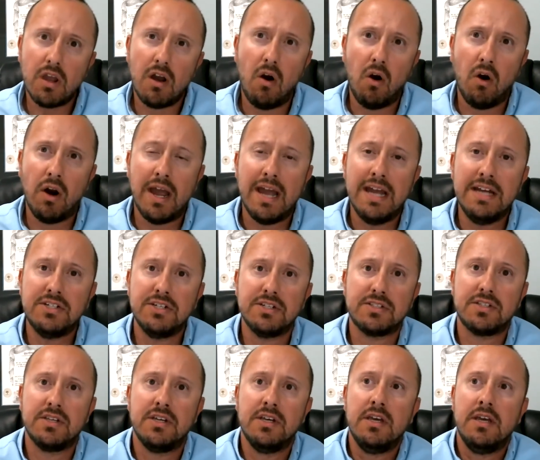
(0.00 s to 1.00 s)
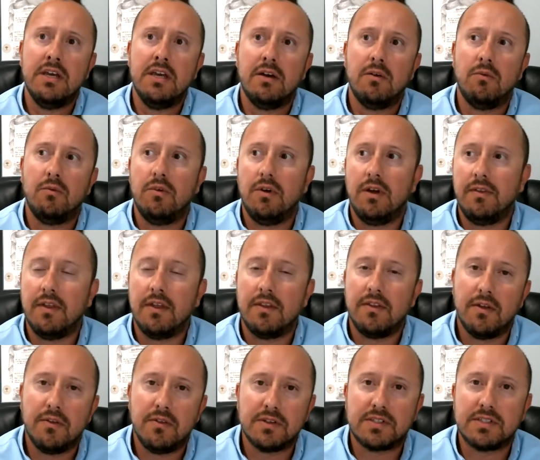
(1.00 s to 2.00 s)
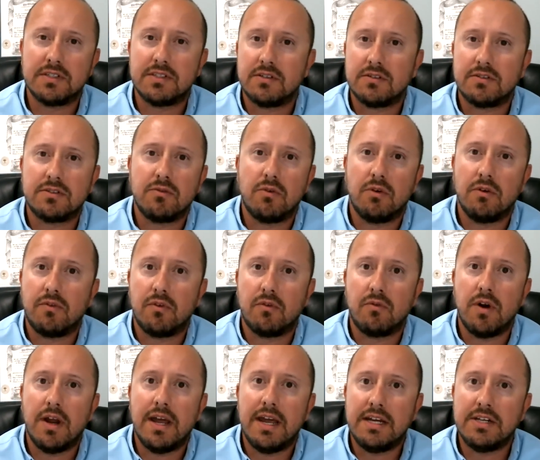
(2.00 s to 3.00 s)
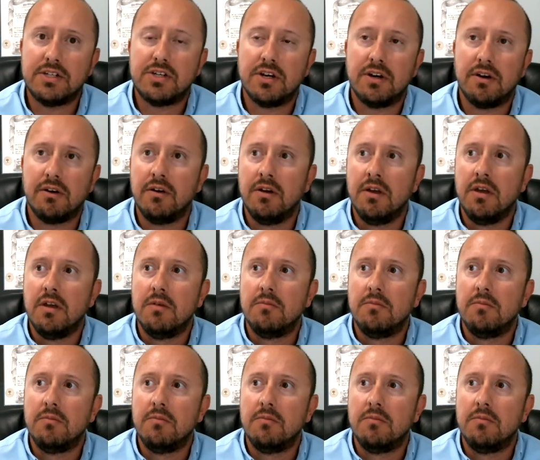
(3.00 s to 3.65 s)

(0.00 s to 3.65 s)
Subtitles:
our agents, and then this is sort of a range here,